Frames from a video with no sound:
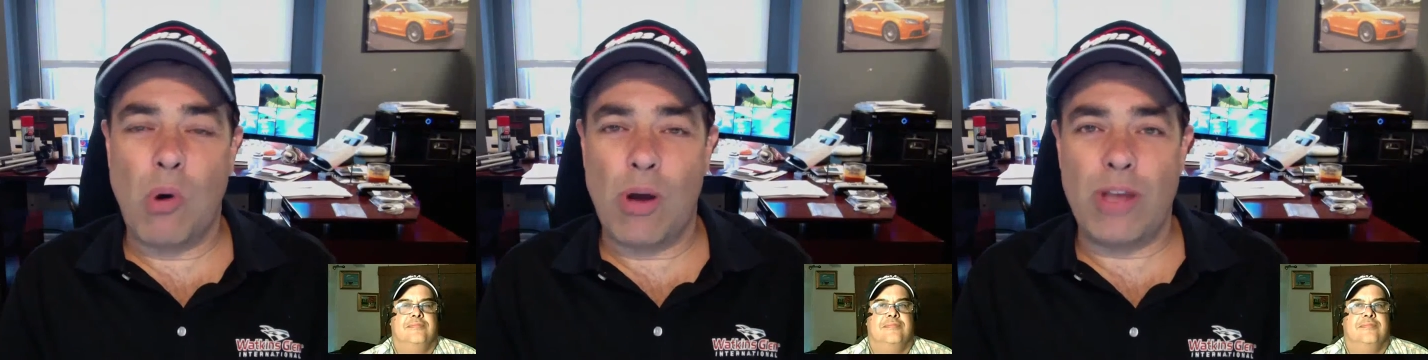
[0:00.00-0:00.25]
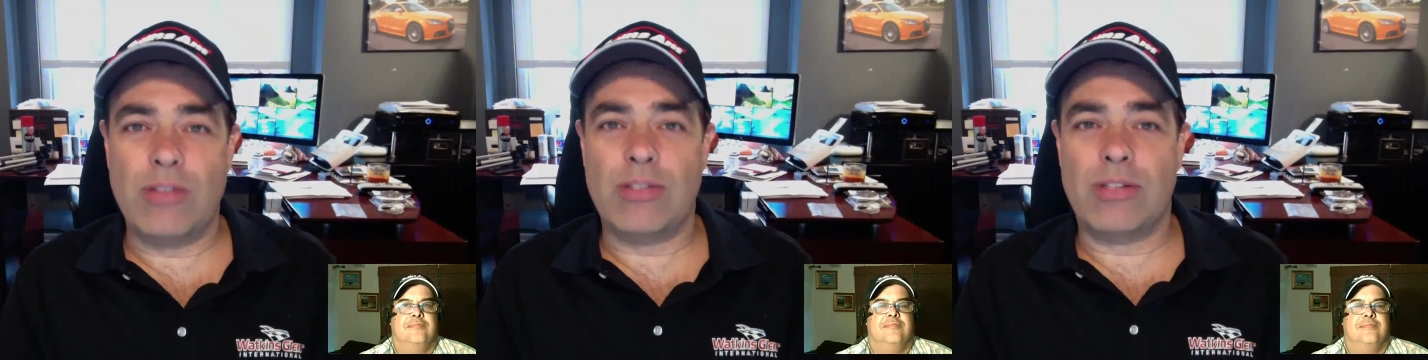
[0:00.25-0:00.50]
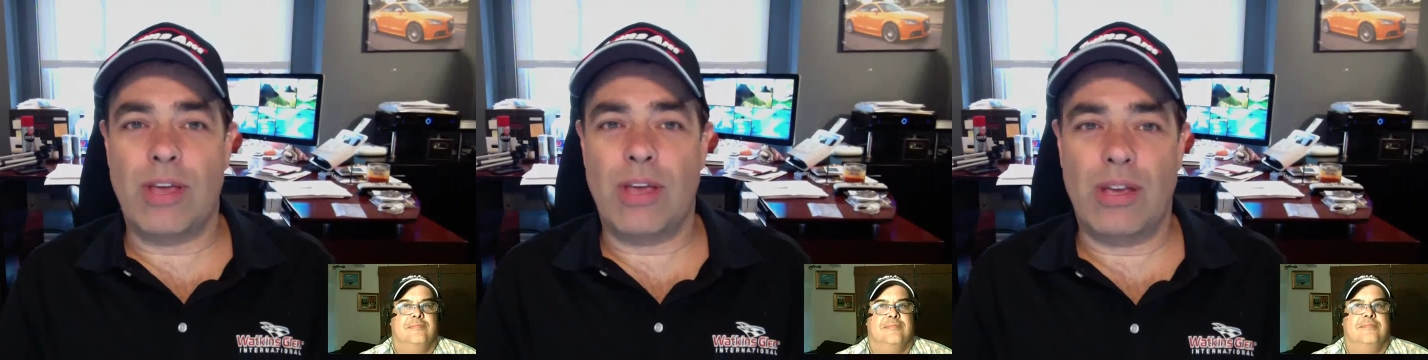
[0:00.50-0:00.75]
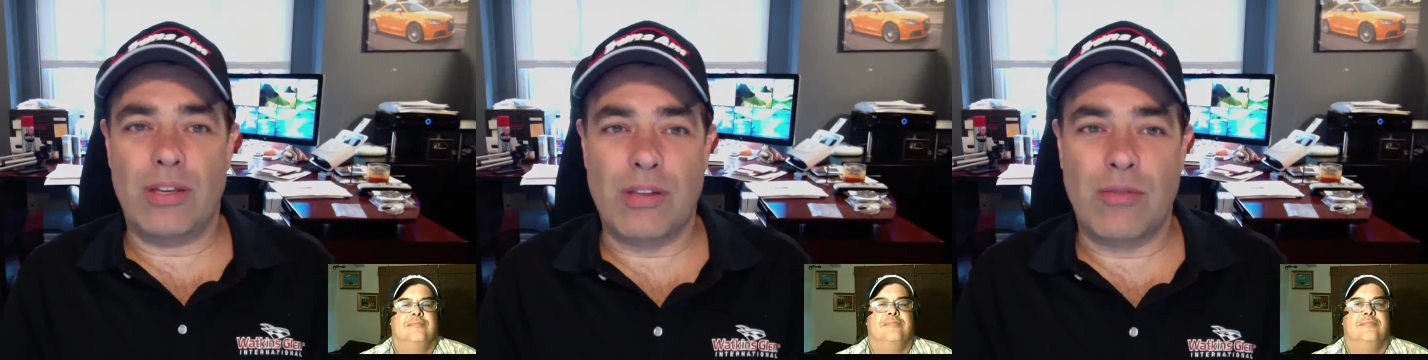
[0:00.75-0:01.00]
Speaker 1: points
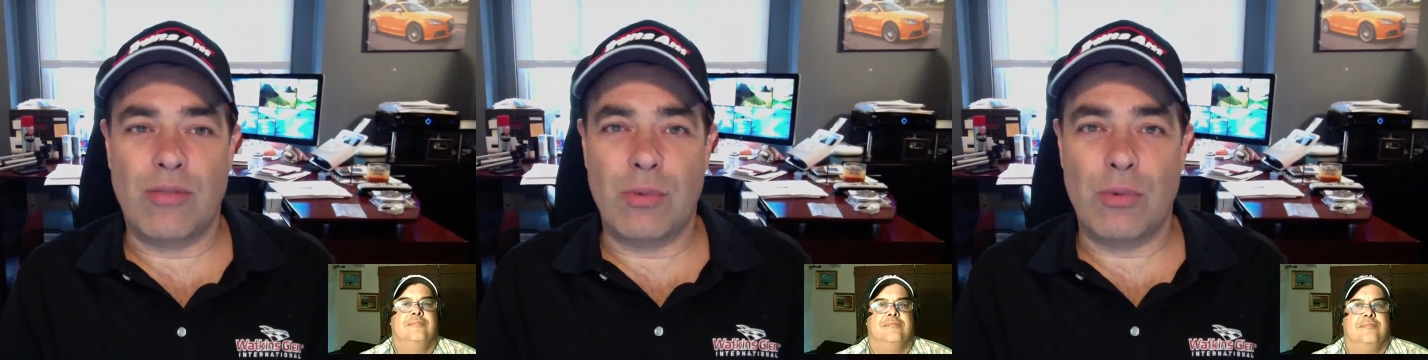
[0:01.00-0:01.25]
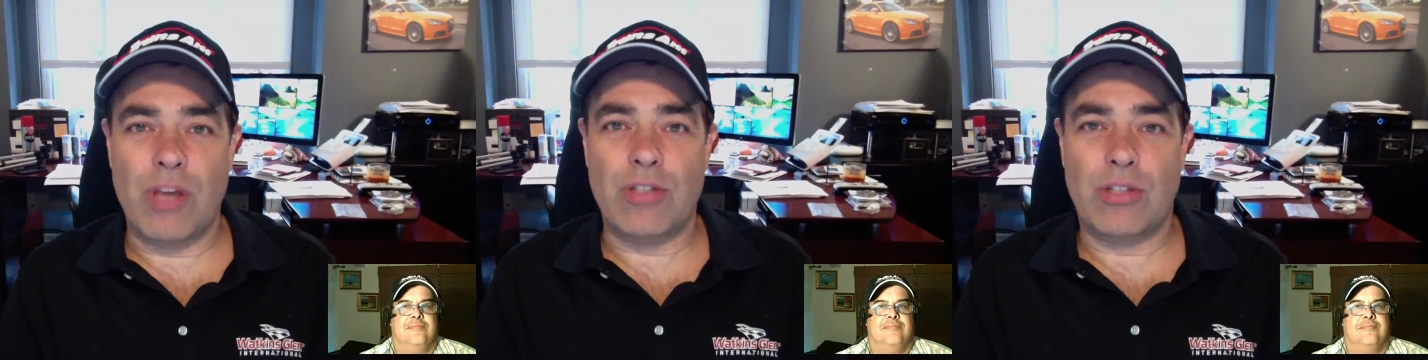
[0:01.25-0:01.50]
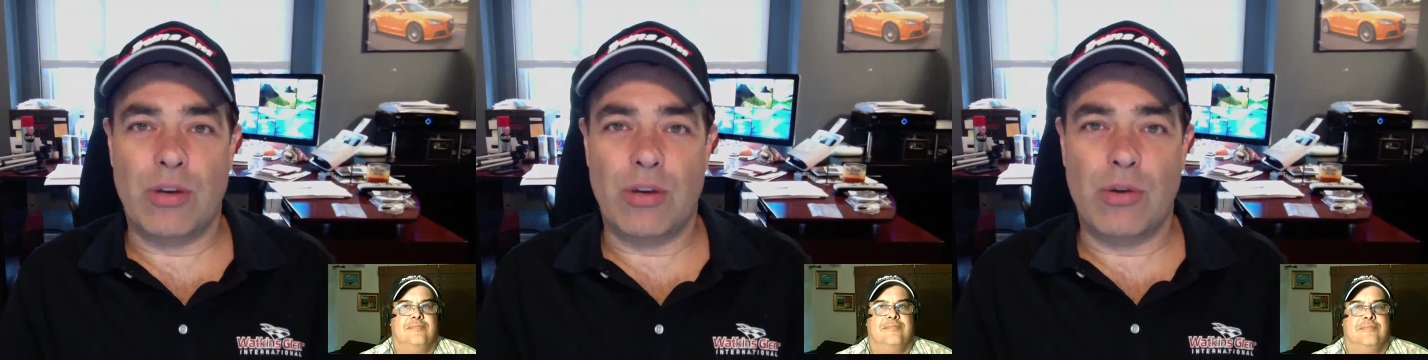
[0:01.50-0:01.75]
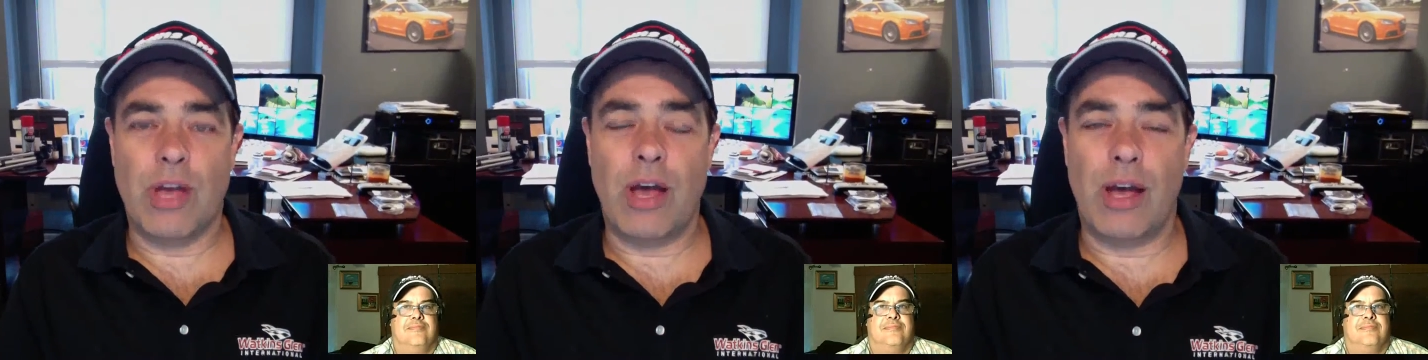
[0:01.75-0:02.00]
as every race
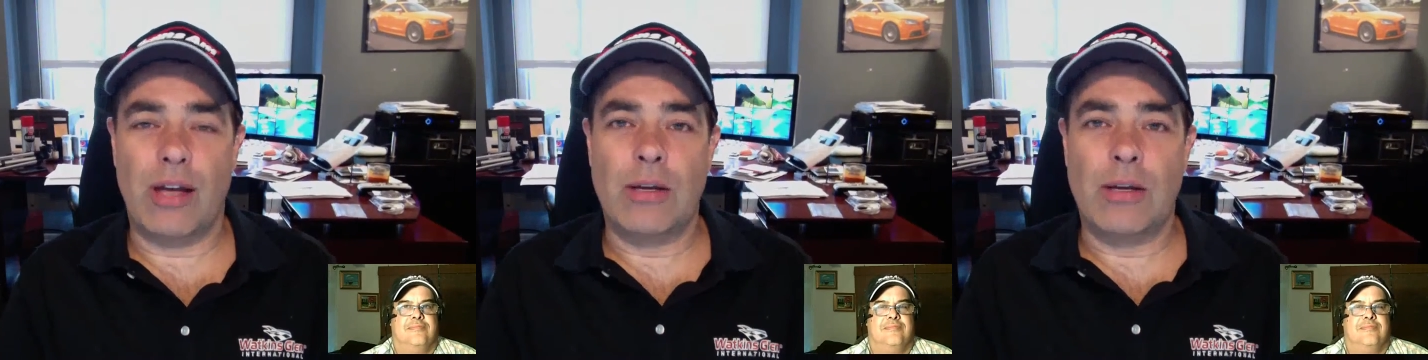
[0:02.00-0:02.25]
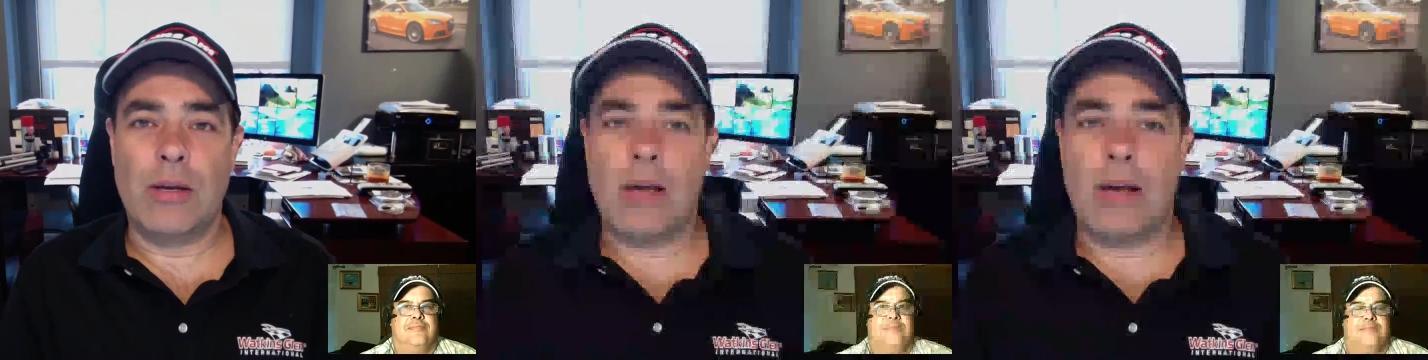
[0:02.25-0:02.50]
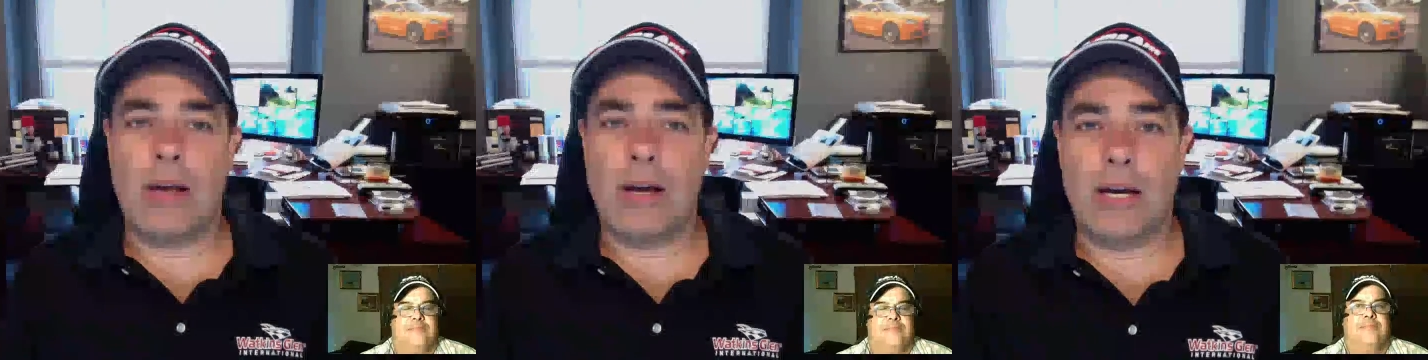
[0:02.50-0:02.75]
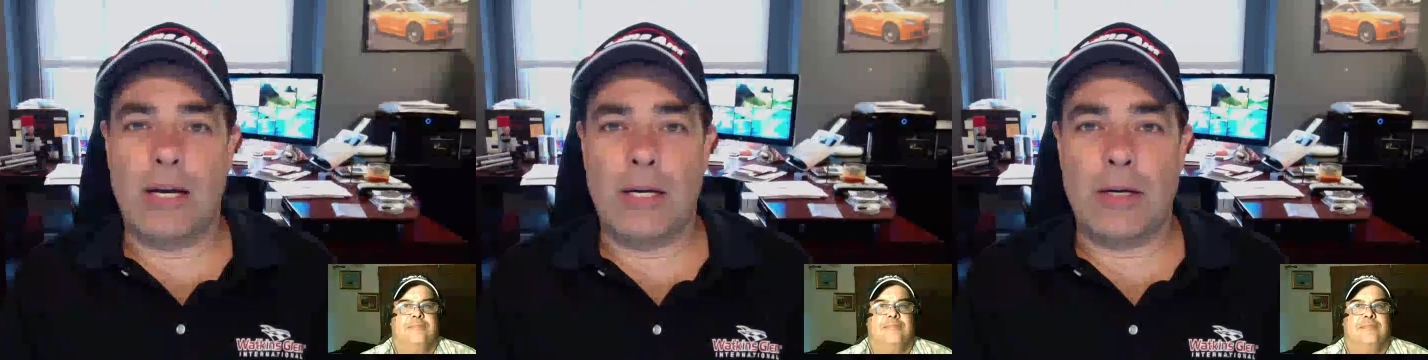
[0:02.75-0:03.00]
goes on. Mm-hmm.
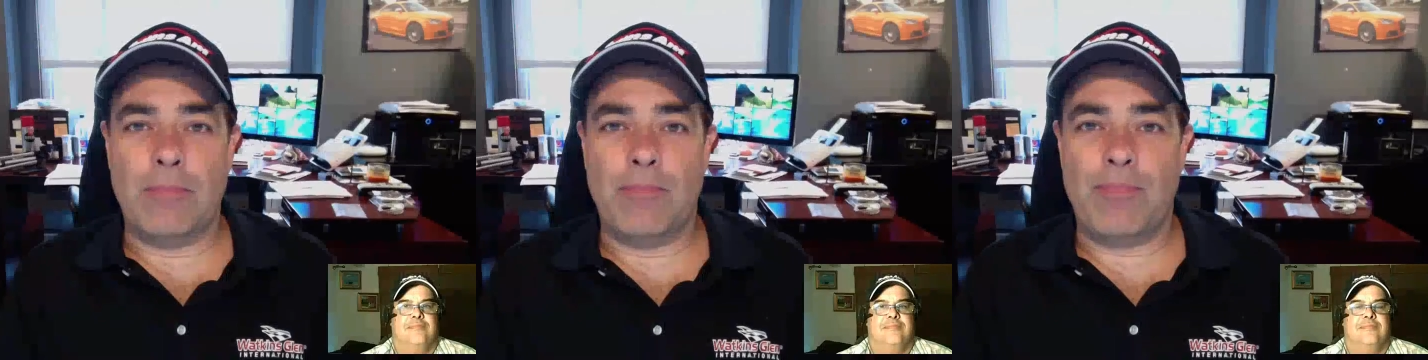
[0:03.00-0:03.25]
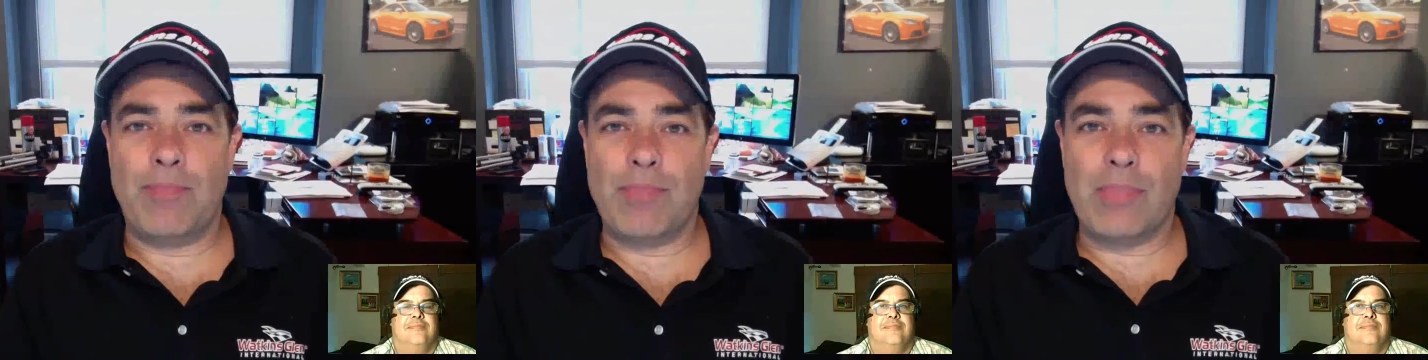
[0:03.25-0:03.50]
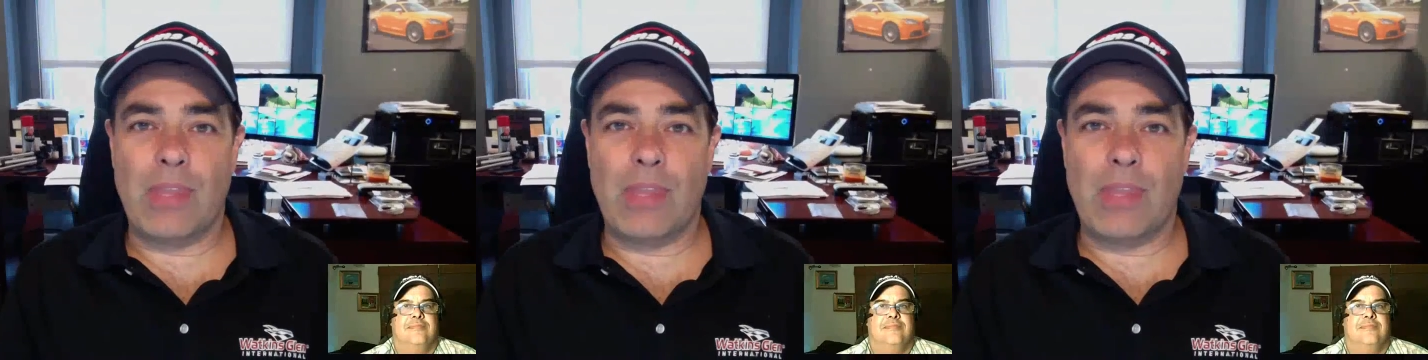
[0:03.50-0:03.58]
Um,